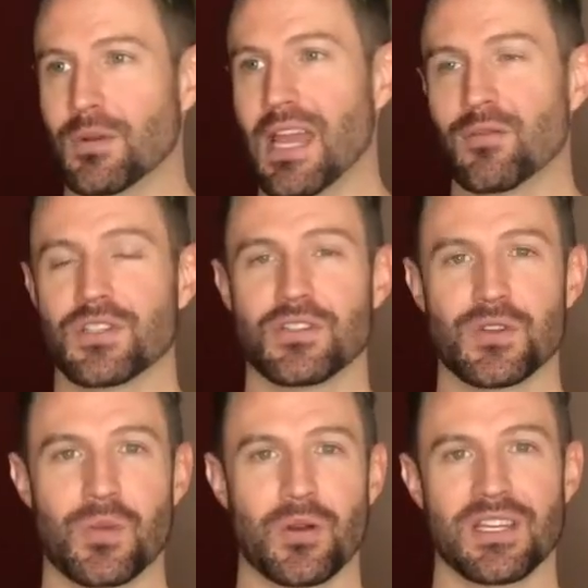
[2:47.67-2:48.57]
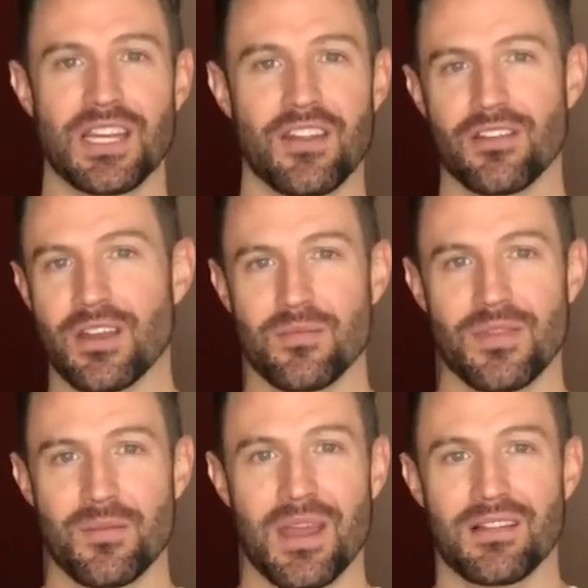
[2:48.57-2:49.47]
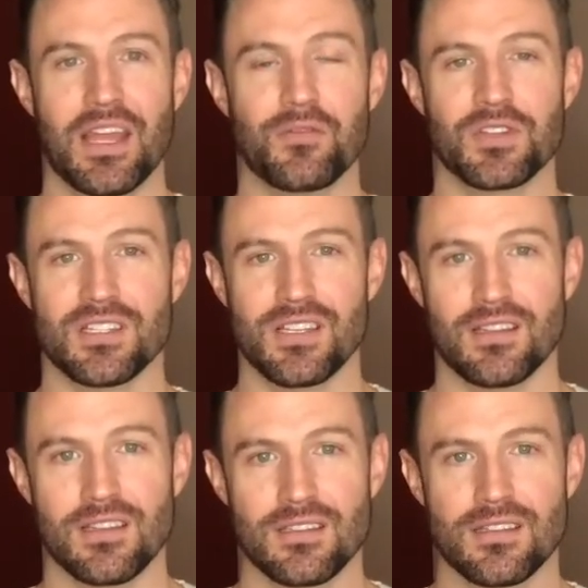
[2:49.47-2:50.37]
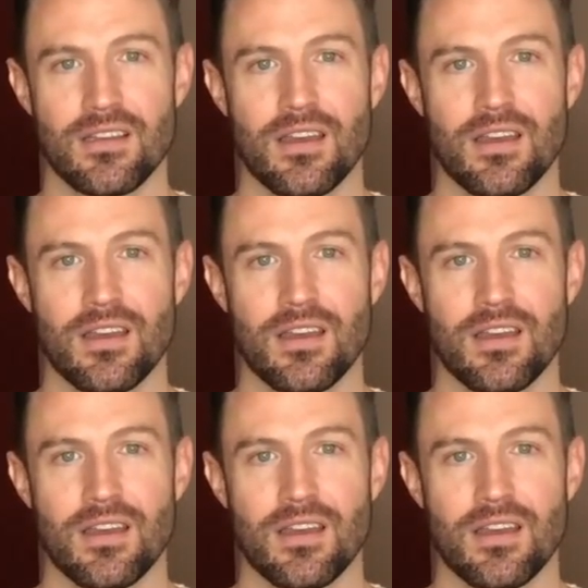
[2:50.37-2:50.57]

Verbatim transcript: languages are spoken together, they, they make languages like this.